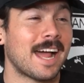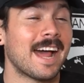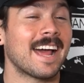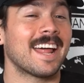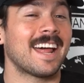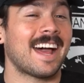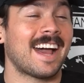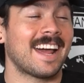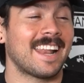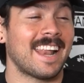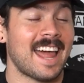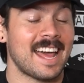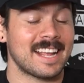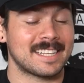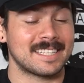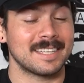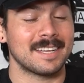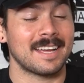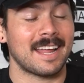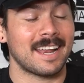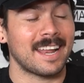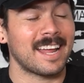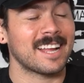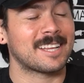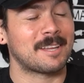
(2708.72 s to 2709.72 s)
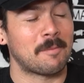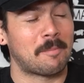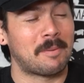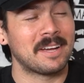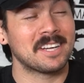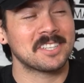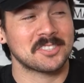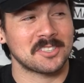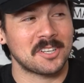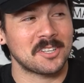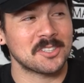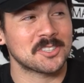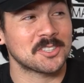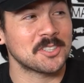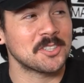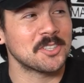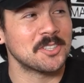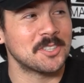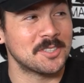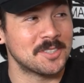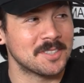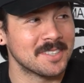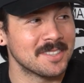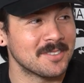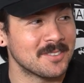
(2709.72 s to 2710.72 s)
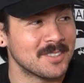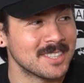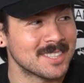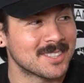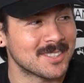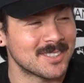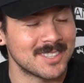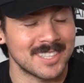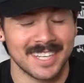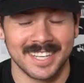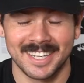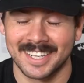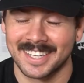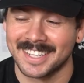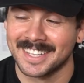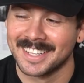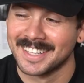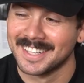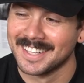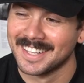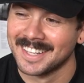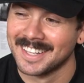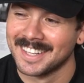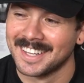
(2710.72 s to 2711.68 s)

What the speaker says: I like the picture. I'll show you once we're done.